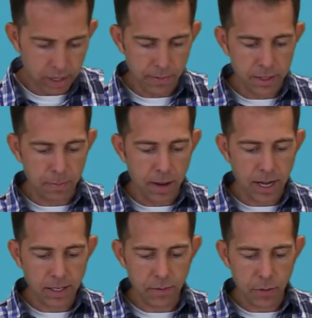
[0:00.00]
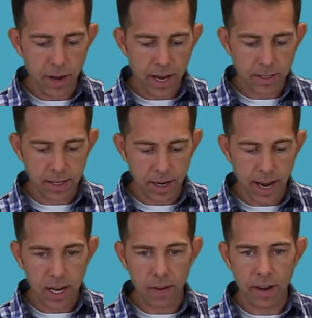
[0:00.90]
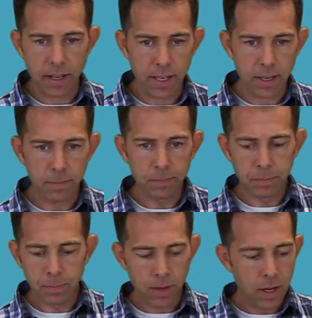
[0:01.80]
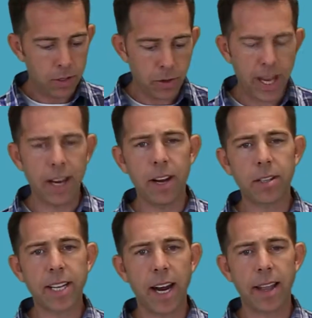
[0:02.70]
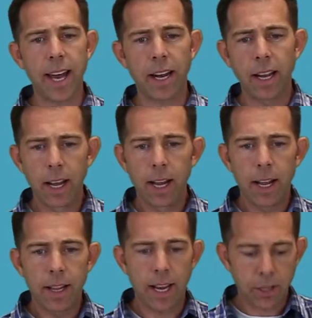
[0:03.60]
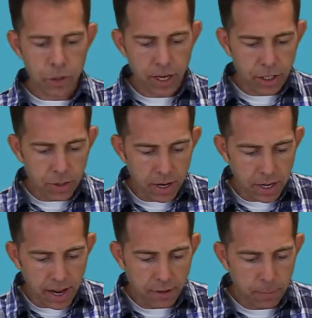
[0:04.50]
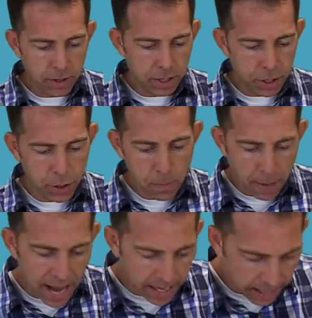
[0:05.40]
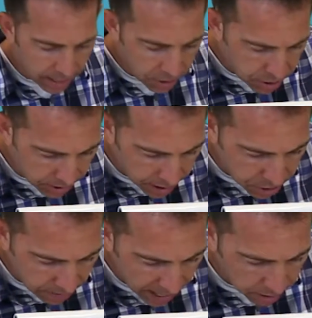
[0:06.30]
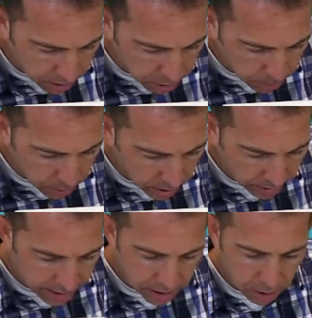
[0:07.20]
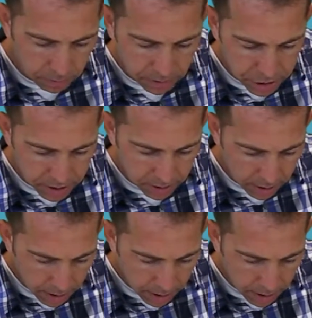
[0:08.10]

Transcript: give us a positive 3x and a negative 18. So again, here's kind of that trick to it. You have to put the 2 back into each factor. So put a leading coefficient